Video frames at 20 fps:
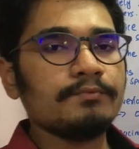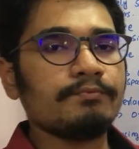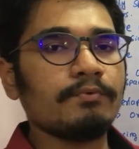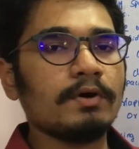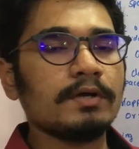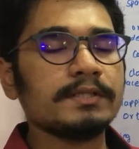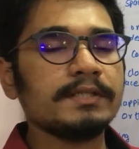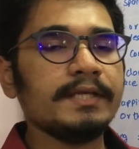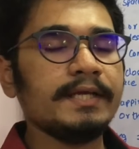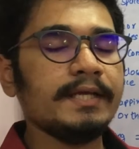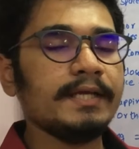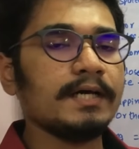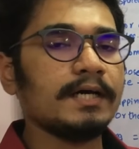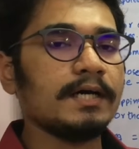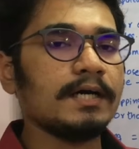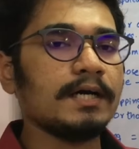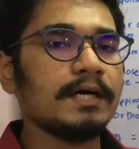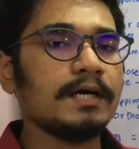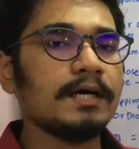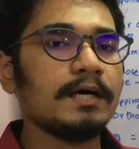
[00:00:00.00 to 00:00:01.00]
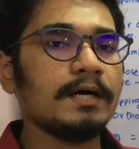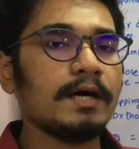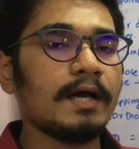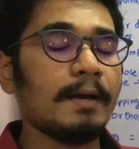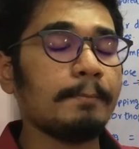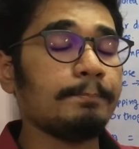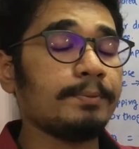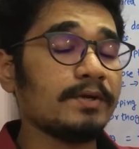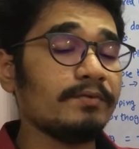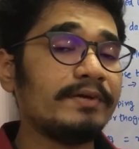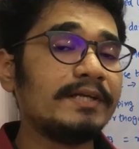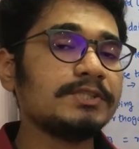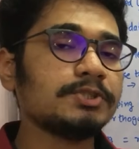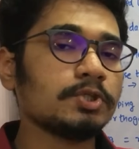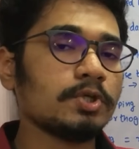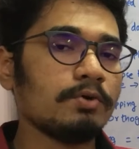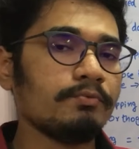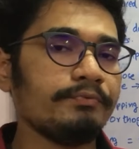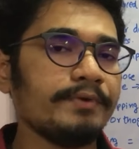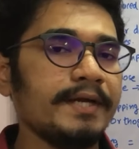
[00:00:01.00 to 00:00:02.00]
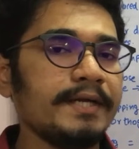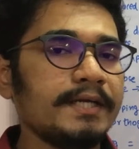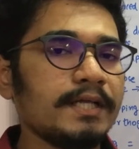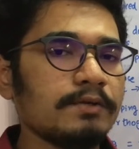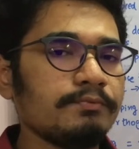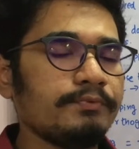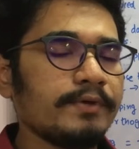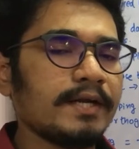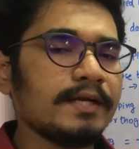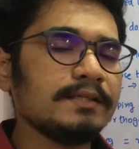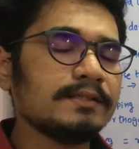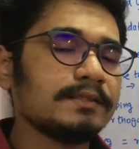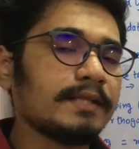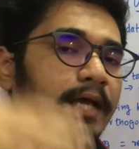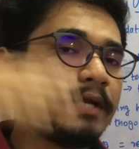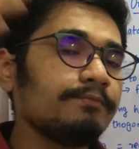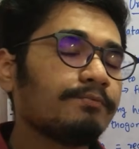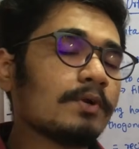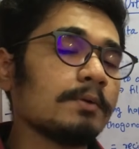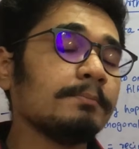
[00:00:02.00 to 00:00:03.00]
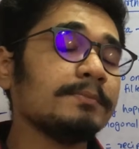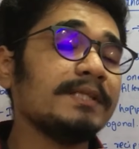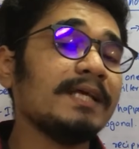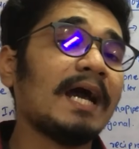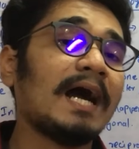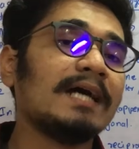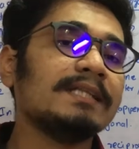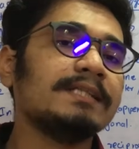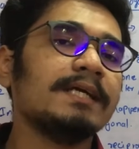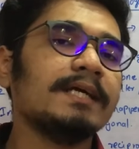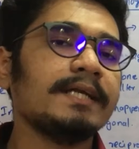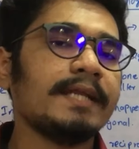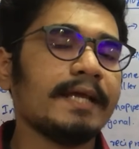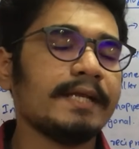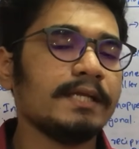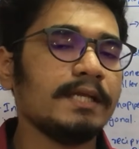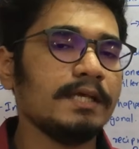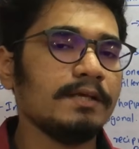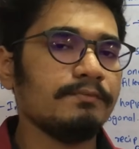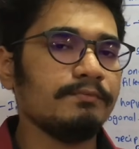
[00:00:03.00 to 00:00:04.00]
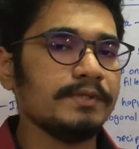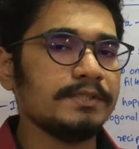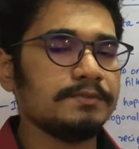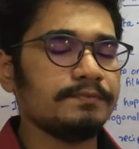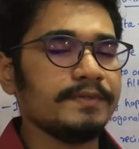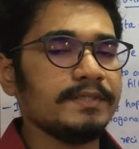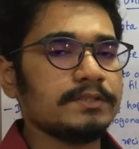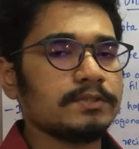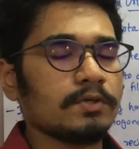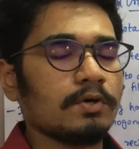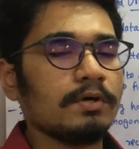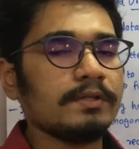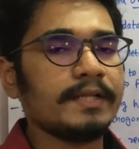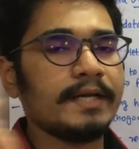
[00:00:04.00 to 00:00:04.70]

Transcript: for the prevention of interference than from the other technique which we saw,